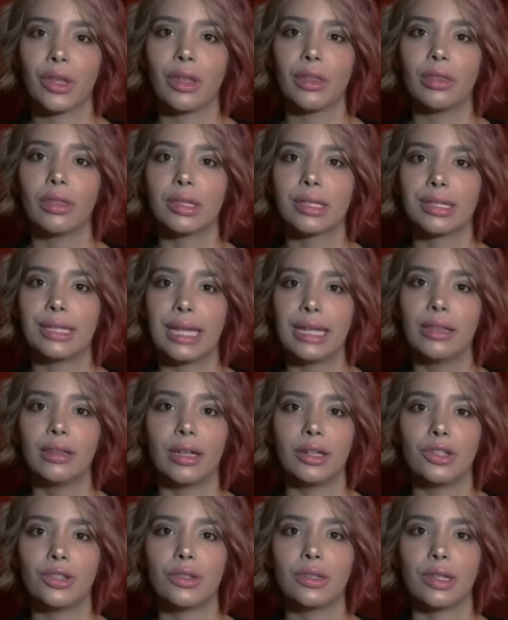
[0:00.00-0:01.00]
The state
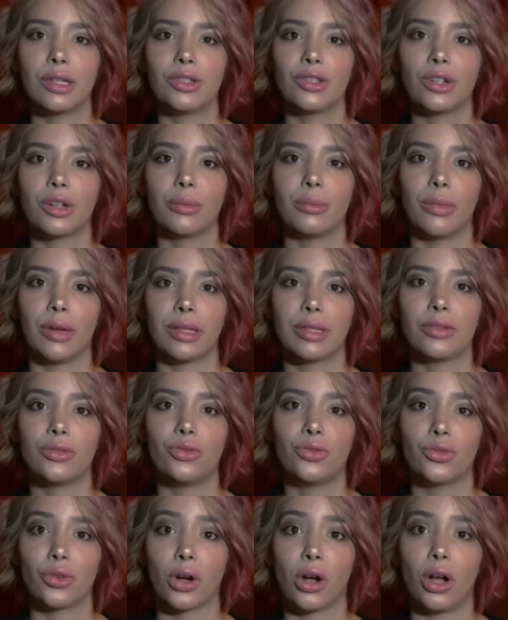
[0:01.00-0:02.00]
legislature must
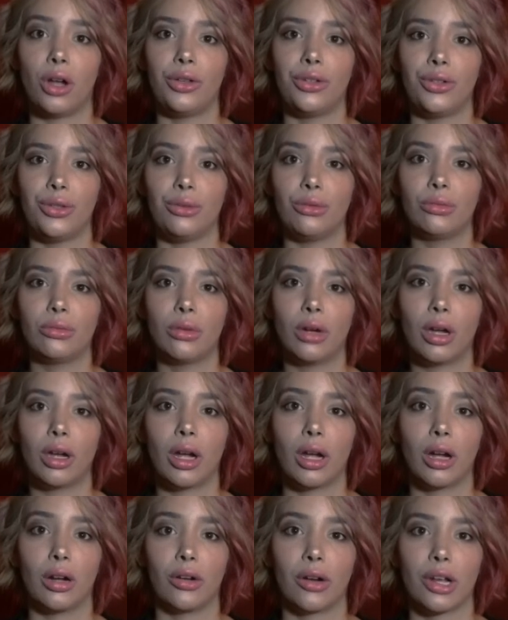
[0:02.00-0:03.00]
draw new
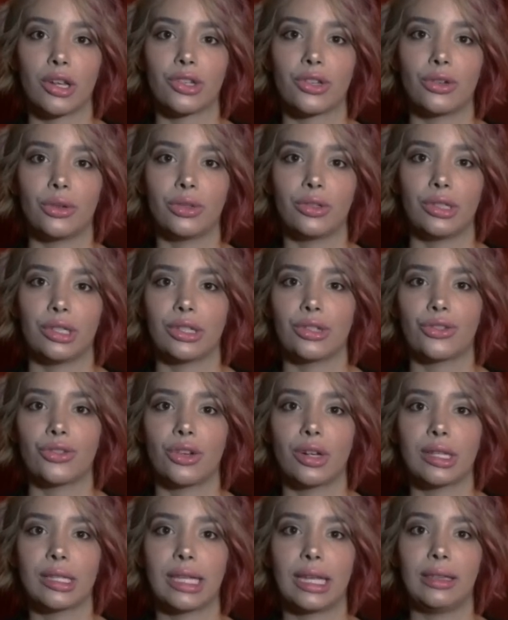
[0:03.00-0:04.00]
congressional
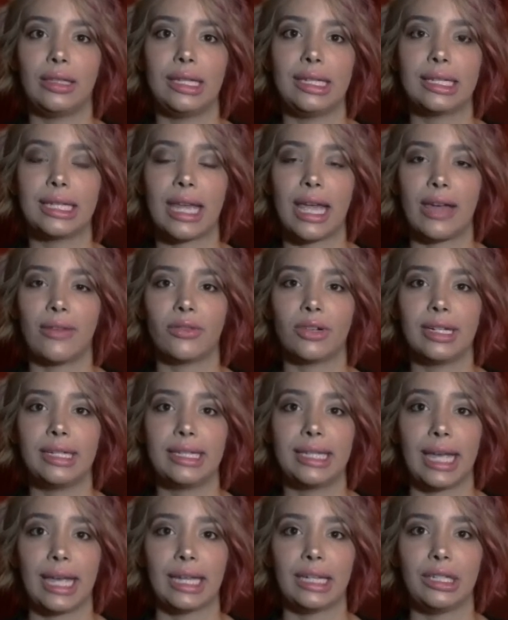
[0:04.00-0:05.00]
districts at least every
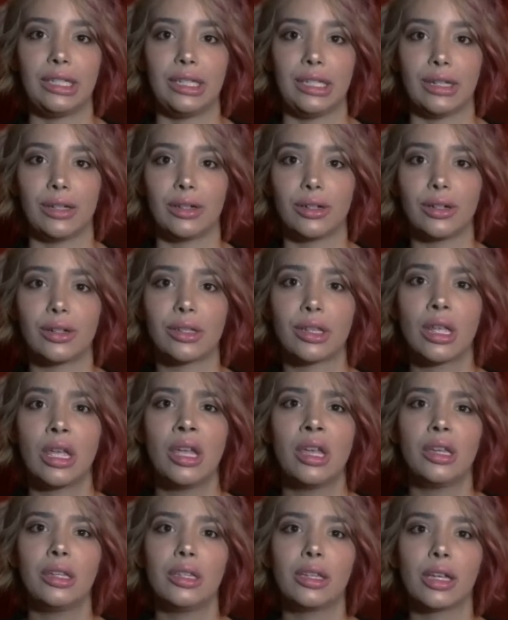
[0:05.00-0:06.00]
10 years
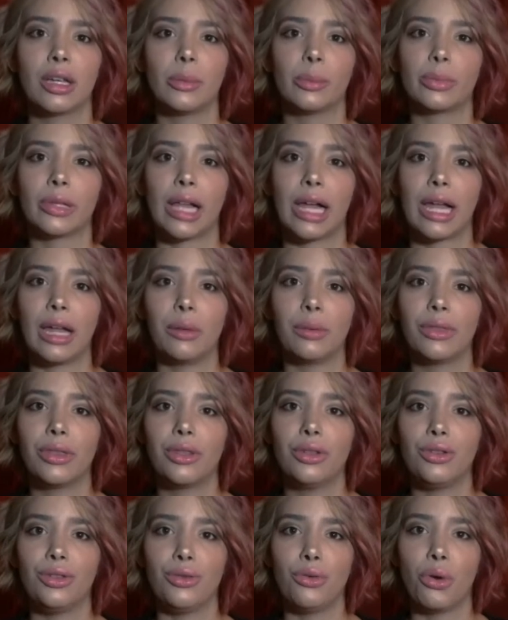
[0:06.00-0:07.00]
to comply with the
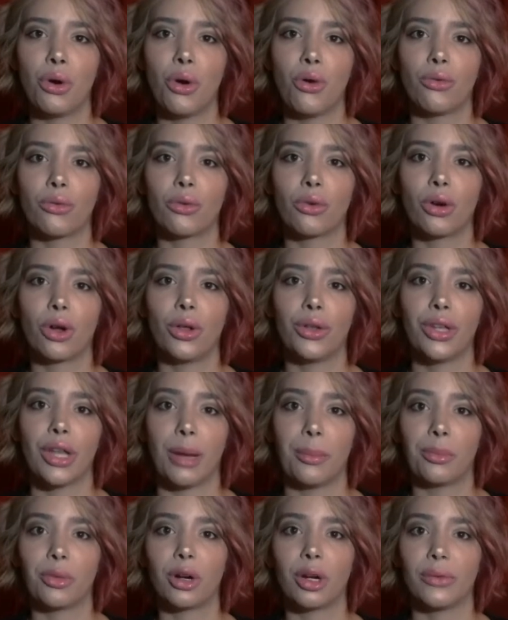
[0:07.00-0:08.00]
new overall
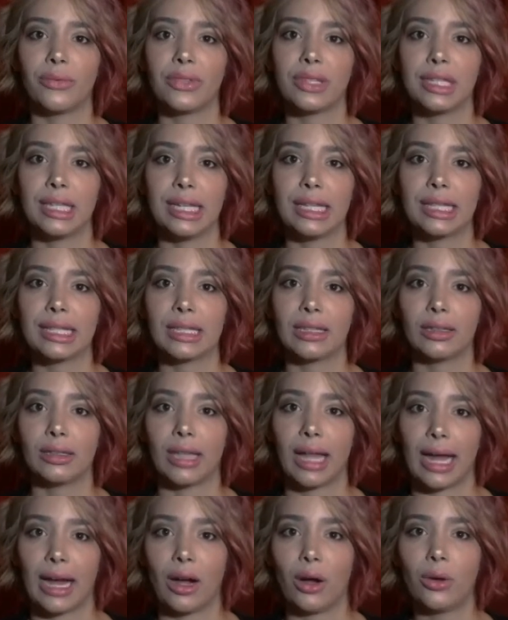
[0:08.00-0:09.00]
number of seats
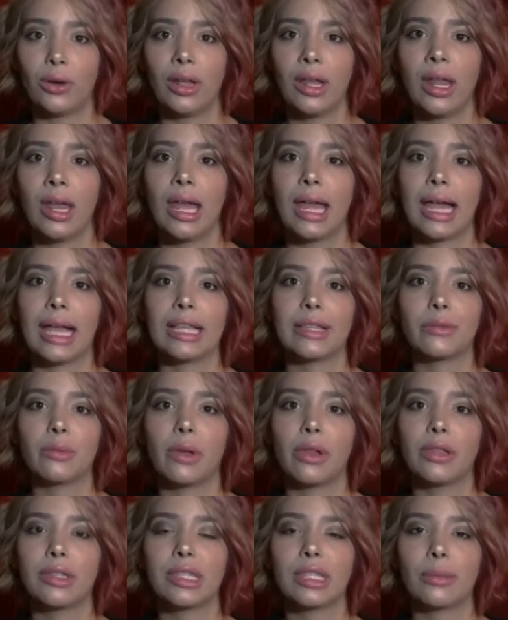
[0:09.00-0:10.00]
allowed, as
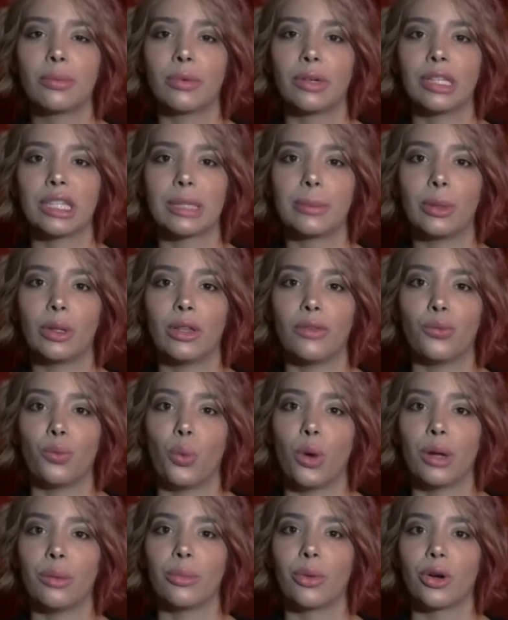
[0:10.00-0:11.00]
well as the principle of
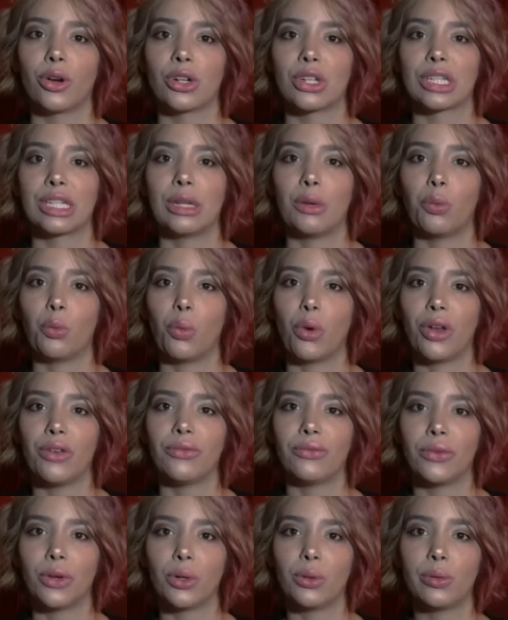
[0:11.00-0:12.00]
one person, one
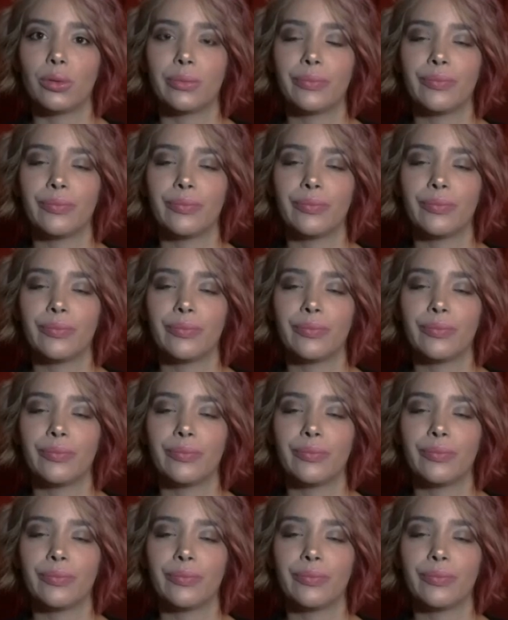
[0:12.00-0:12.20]
vote.